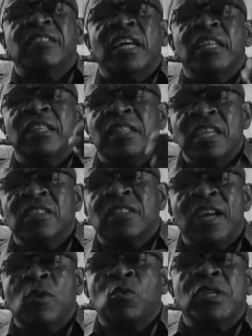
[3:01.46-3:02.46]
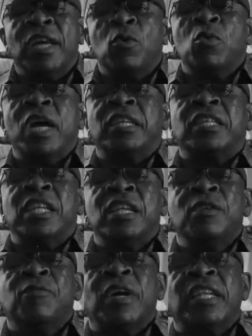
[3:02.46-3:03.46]
are the things that we are
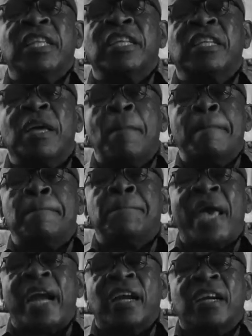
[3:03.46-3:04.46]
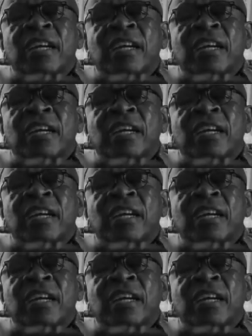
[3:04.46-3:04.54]
delivering them back